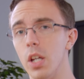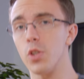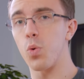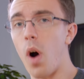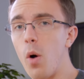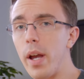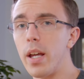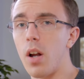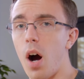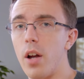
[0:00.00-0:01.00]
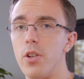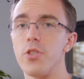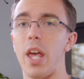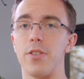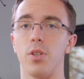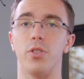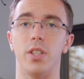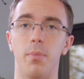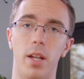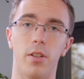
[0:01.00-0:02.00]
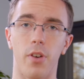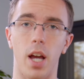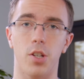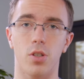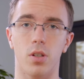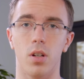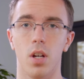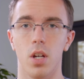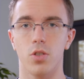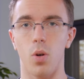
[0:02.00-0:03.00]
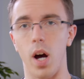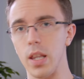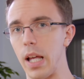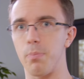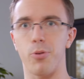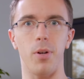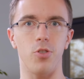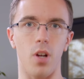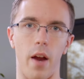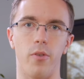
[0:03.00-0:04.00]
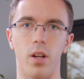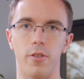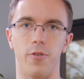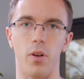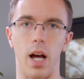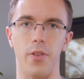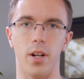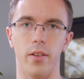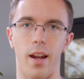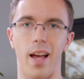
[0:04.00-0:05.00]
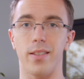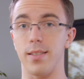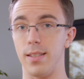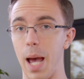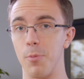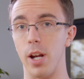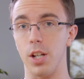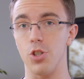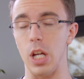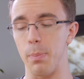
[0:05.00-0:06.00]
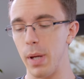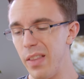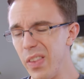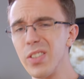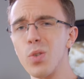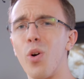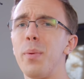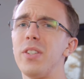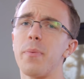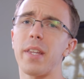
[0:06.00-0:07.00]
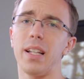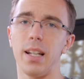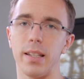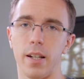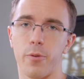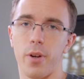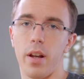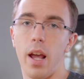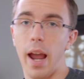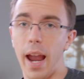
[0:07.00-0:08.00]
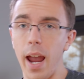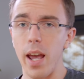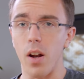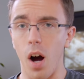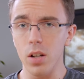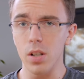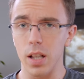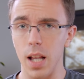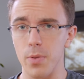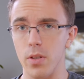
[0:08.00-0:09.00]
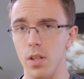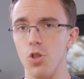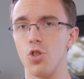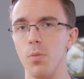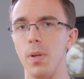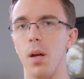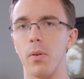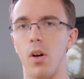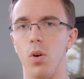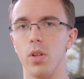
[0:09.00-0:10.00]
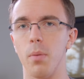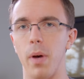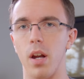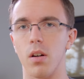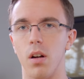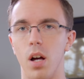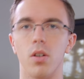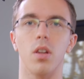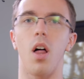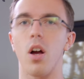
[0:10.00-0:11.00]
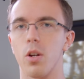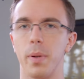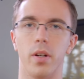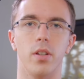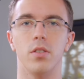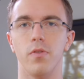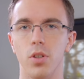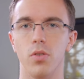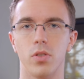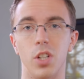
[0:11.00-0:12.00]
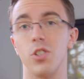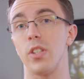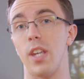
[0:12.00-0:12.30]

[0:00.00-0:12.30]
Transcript: is Huawei and Honor's SoC manufacturer, so unlike pretty much every other phone out there that has a Snapdragon chip, this is going to be something a little different. And Honor claims that this should be able to hold up better under longer periods of use, such as